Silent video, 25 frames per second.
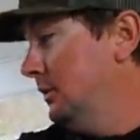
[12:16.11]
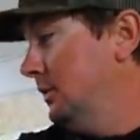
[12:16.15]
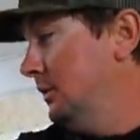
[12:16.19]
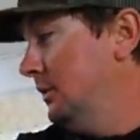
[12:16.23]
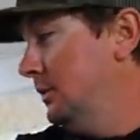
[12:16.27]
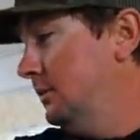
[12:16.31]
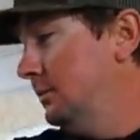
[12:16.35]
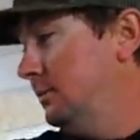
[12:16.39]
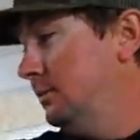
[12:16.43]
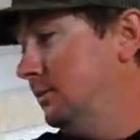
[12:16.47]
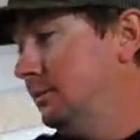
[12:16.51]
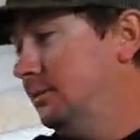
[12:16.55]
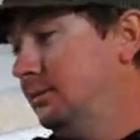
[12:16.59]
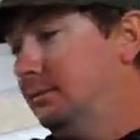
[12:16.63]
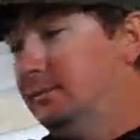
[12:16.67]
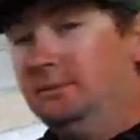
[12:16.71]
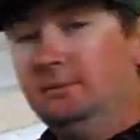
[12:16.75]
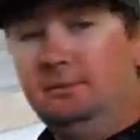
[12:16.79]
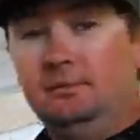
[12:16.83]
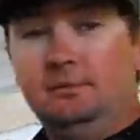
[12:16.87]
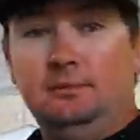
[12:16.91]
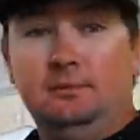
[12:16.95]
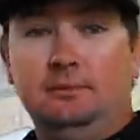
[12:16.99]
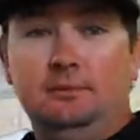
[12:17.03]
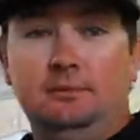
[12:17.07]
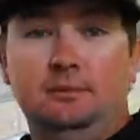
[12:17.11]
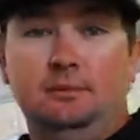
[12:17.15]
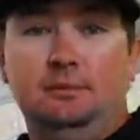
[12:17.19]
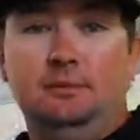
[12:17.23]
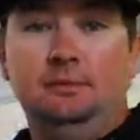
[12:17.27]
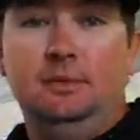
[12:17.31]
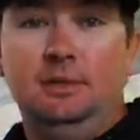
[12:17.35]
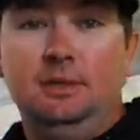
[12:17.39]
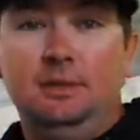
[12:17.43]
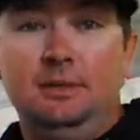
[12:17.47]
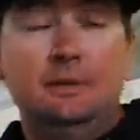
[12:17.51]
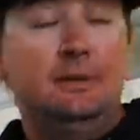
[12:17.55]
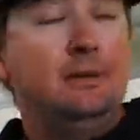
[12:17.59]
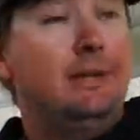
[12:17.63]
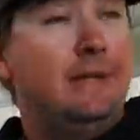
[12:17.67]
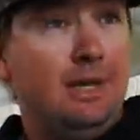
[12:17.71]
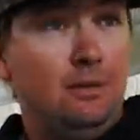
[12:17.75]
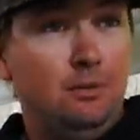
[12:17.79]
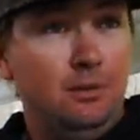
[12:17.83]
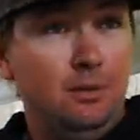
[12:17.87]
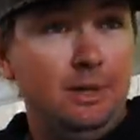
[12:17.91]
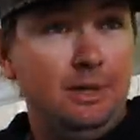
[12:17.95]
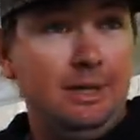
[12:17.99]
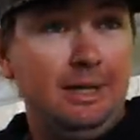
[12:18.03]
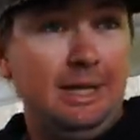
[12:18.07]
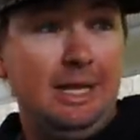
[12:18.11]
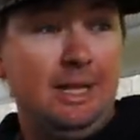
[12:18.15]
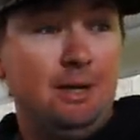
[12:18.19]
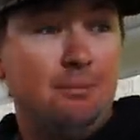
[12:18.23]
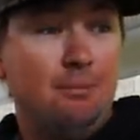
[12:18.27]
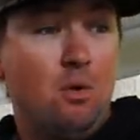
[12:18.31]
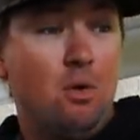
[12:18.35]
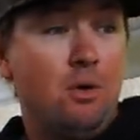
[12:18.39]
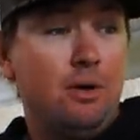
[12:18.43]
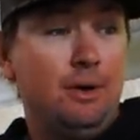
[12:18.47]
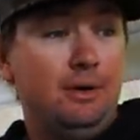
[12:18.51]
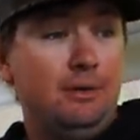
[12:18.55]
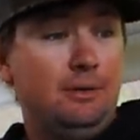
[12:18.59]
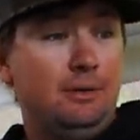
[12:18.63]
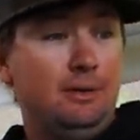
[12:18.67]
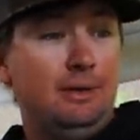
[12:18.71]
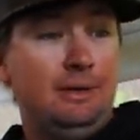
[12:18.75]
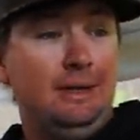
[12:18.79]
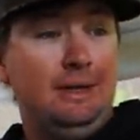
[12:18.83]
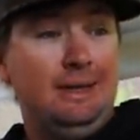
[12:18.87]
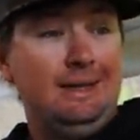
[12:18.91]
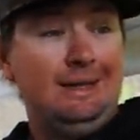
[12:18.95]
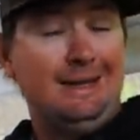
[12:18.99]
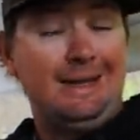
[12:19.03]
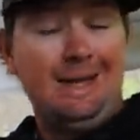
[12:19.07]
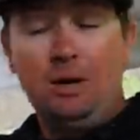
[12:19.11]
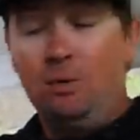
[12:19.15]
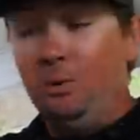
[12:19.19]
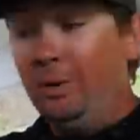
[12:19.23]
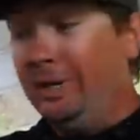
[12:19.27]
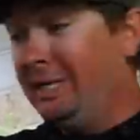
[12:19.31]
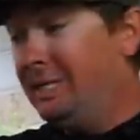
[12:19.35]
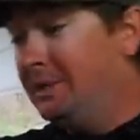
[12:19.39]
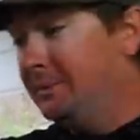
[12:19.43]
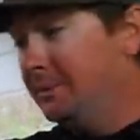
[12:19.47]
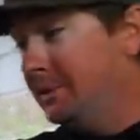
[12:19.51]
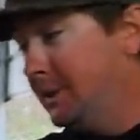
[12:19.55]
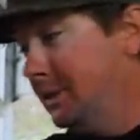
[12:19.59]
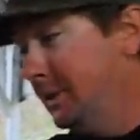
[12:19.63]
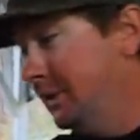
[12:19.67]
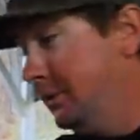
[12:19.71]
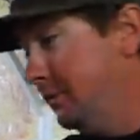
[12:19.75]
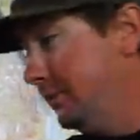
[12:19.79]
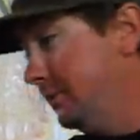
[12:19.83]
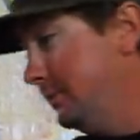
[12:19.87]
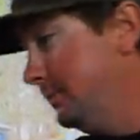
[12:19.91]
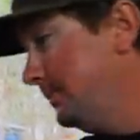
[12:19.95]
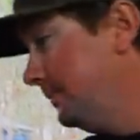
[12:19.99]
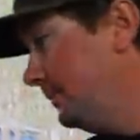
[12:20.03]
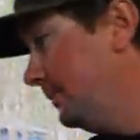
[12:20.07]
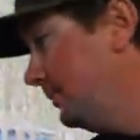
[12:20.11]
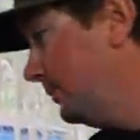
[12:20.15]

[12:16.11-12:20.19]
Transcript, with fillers: Day one starts tomorrow. Day one in the morning. Got to rig some stuff.